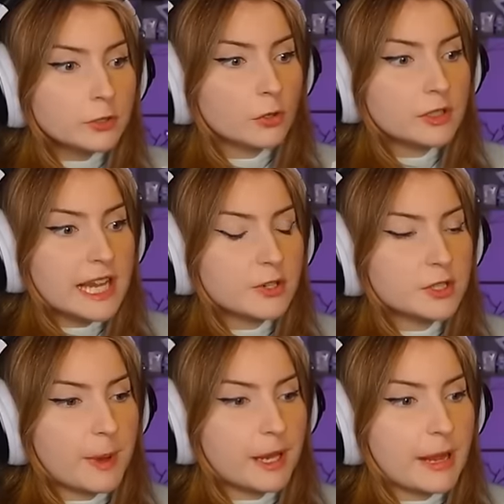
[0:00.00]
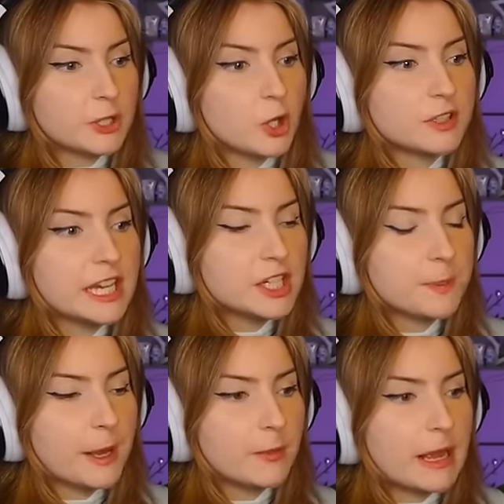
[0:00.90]
Don't say you're Spider-Man. Don't say you're
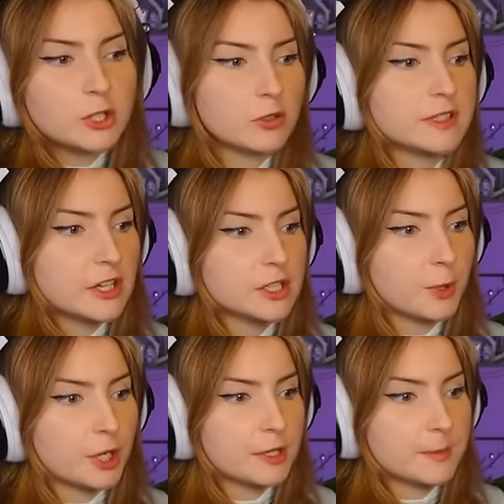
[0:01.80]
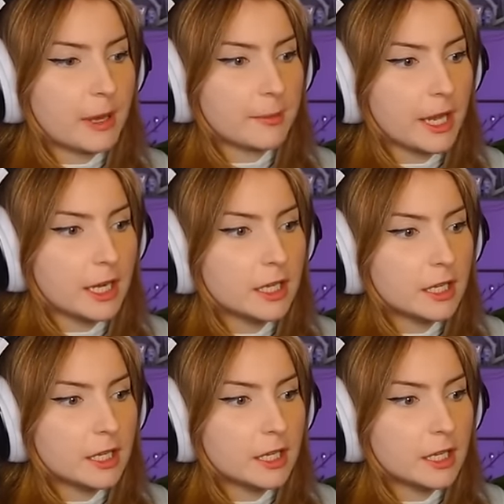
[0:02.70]
Spider-Man. Don't say you're Spider-Man.